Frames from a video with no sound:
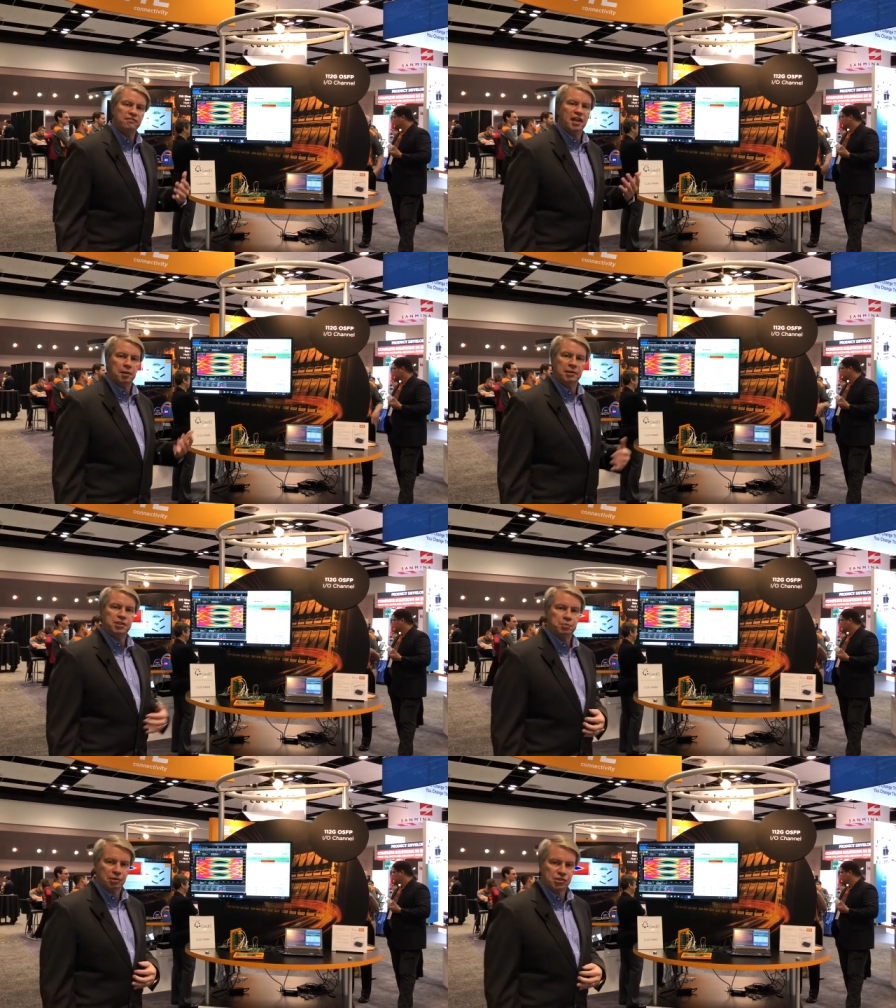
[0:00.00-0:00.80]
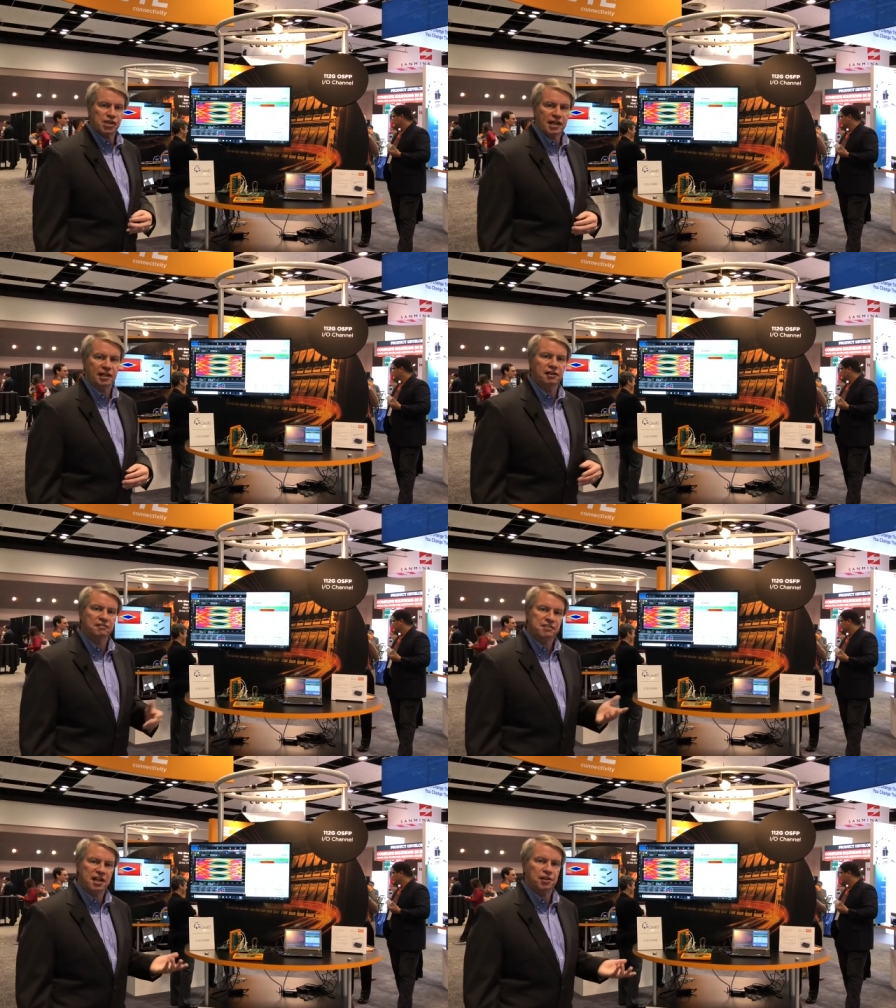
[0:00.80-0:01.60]
gigabits per second
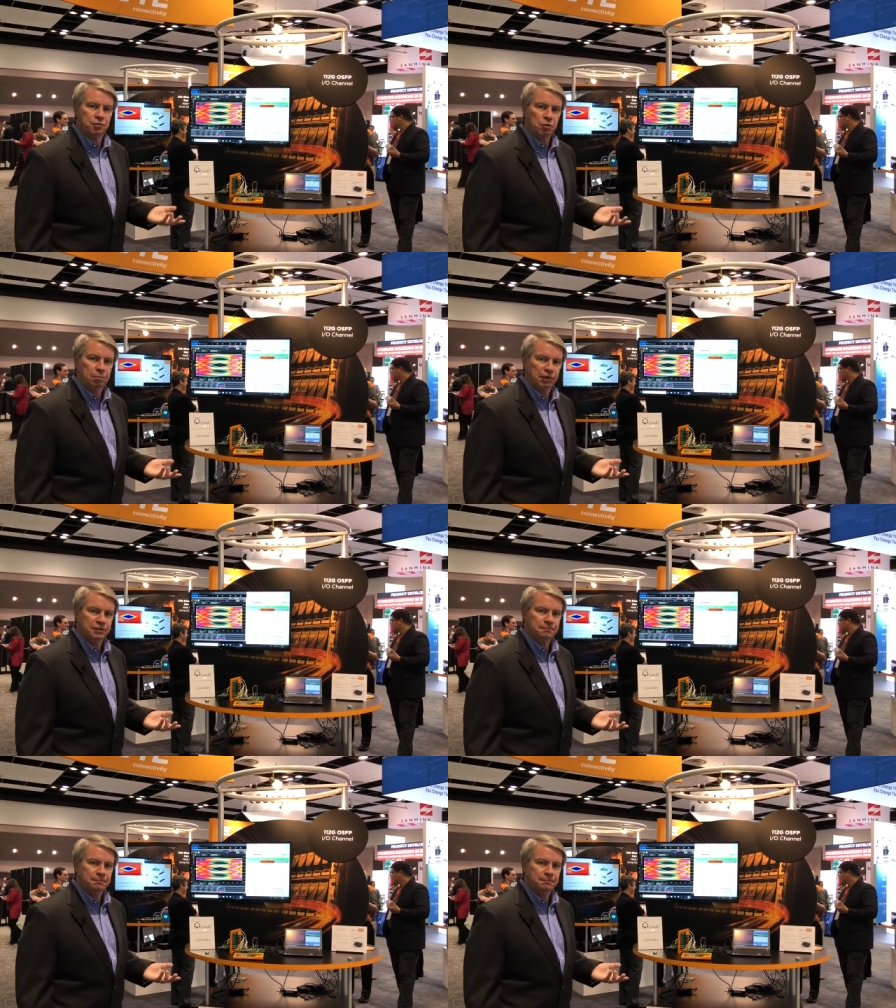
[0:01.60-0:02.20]
of data throughput.